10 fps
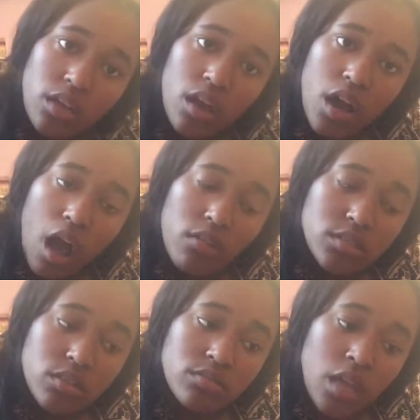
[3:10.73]
y'all i was
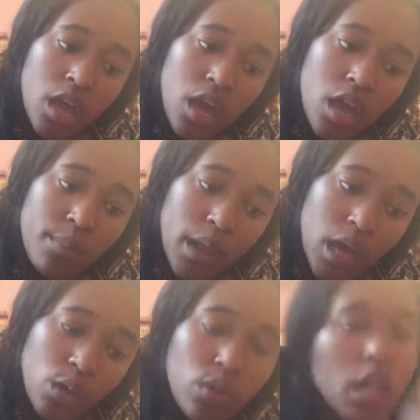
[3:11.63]
so sad
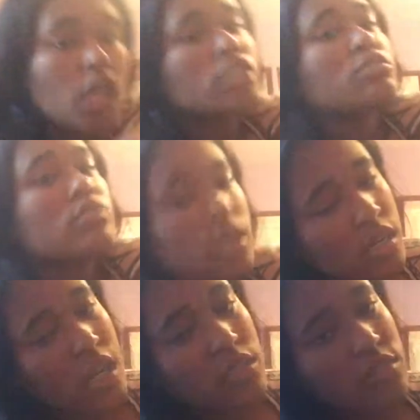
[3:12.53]
blown so
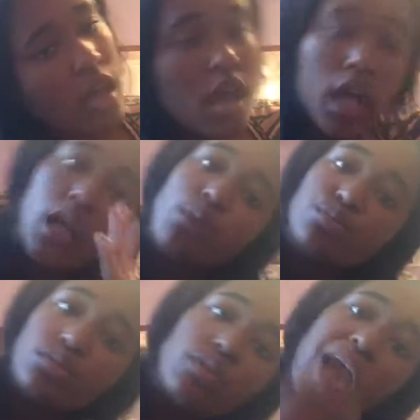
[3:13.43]
then next day i go
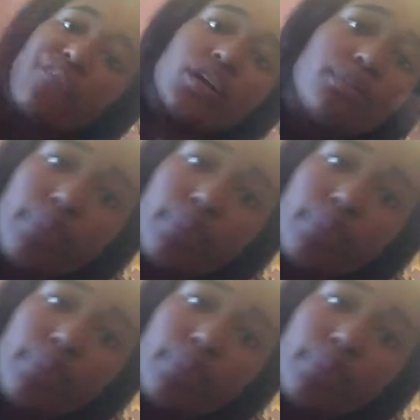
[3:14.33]
to a little african